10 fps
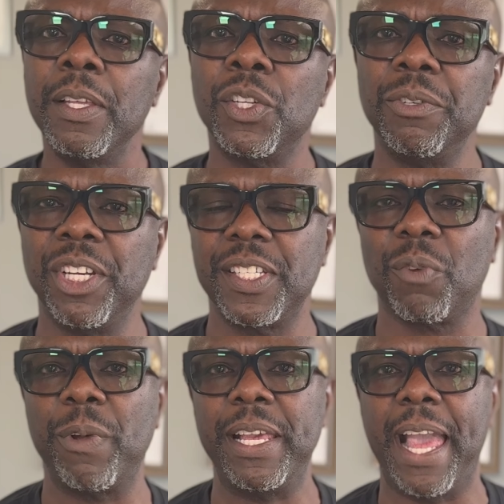So just to
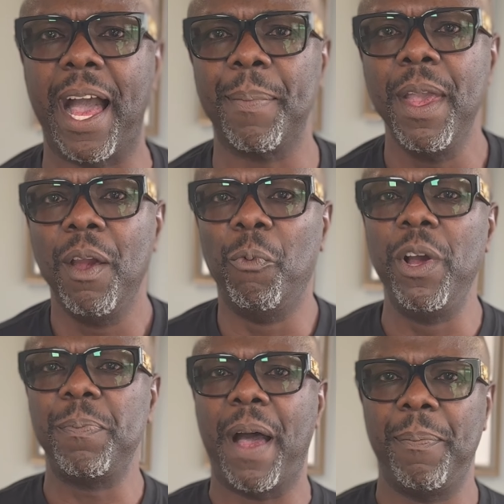recap,
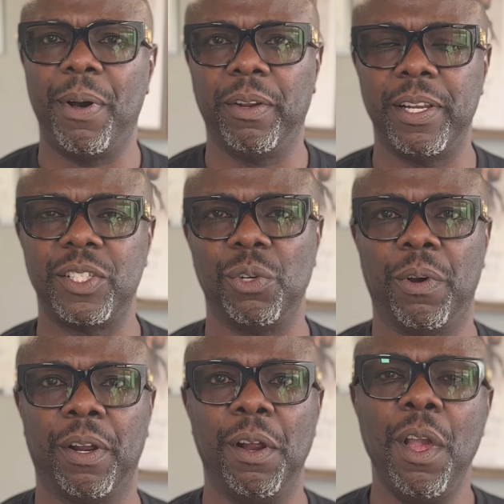with bipolar
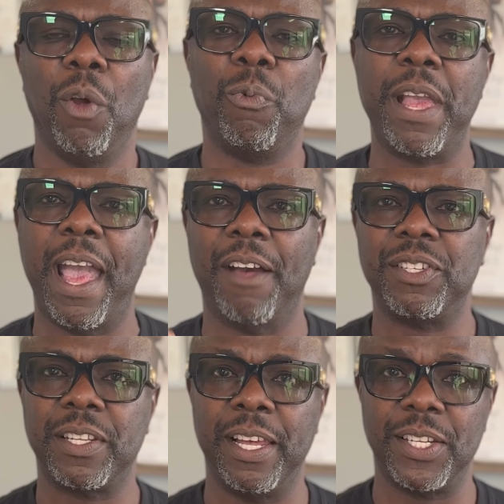disorder, we have
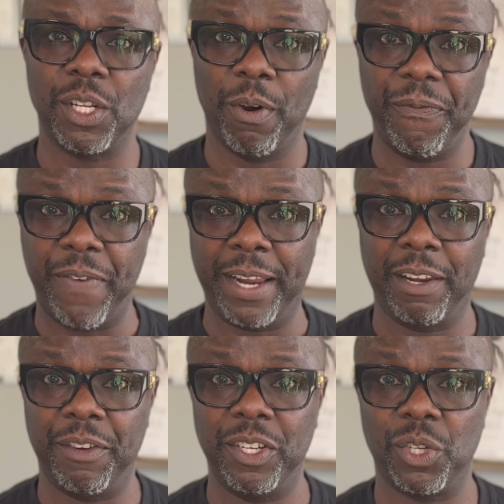
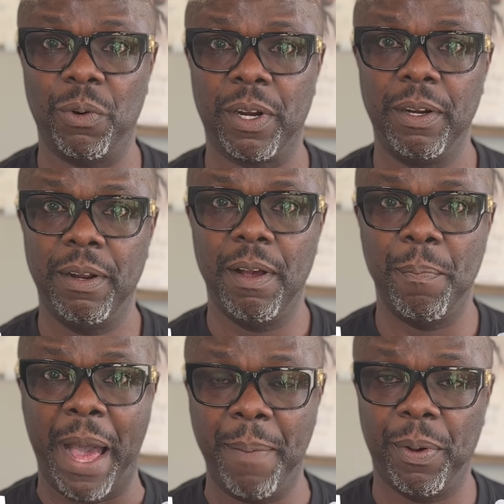schizoaffective disorder,
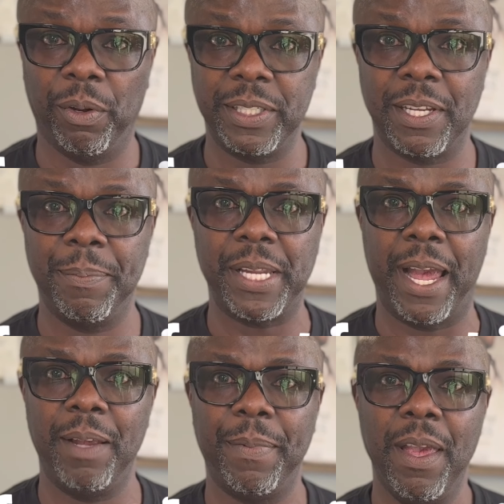bipolar
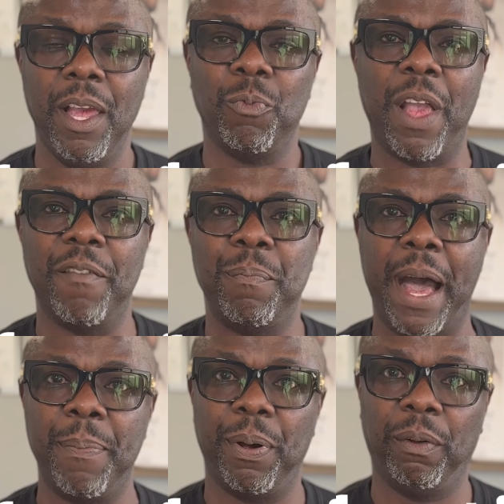subtype, we have
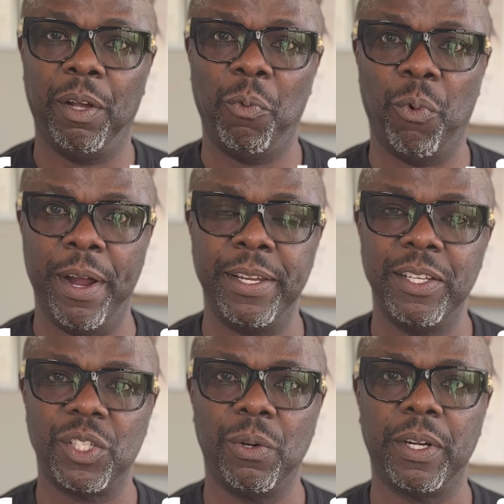bipolar 1
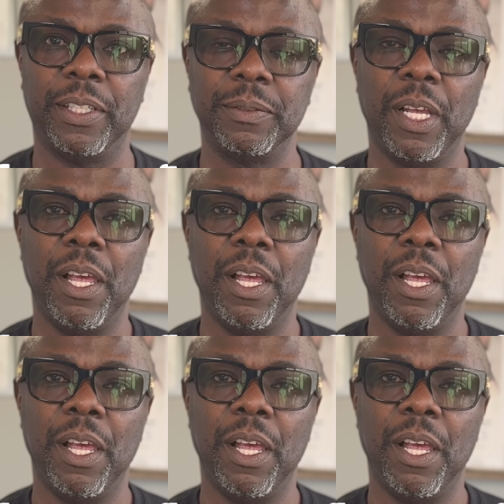disorder,